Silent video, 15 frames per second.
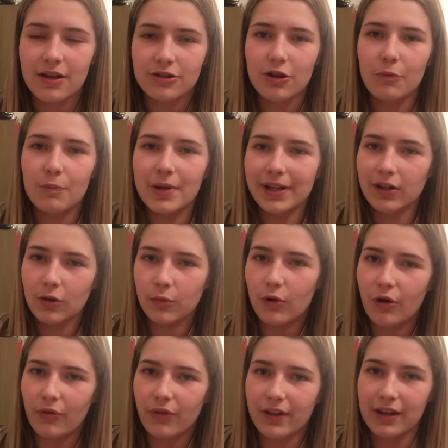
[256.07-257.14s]
So pick a
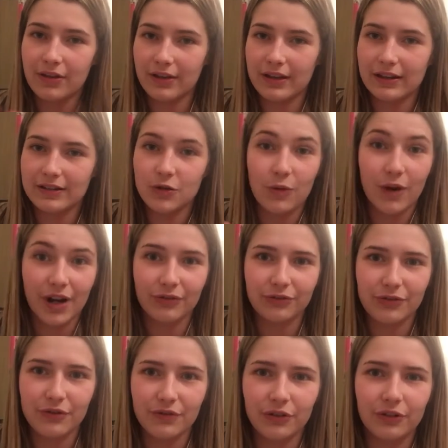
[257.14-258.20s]
quote that you think is quite
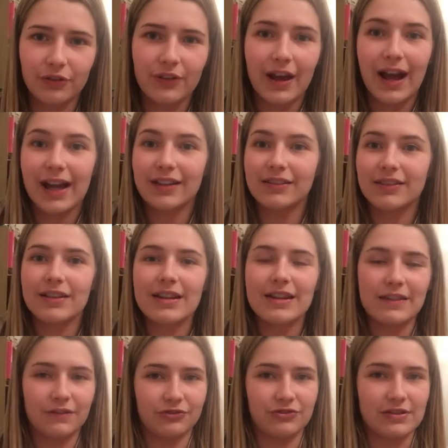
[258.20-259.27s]
fruitful, and
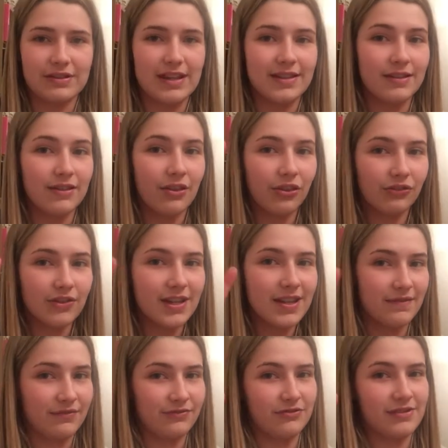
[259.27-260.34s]
inferences. 3
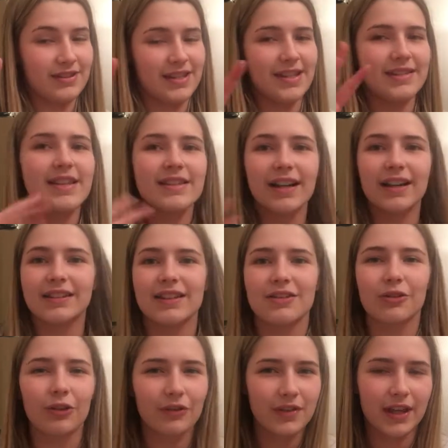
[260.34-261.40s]
inferences is
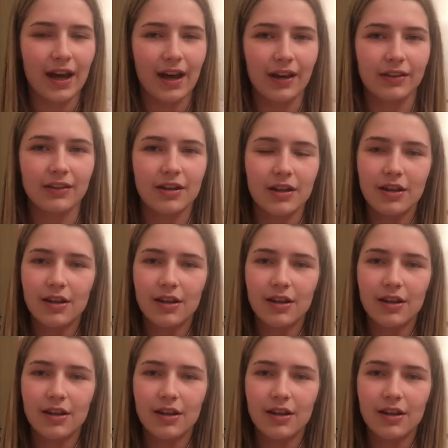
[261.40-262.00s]
ideal if you can.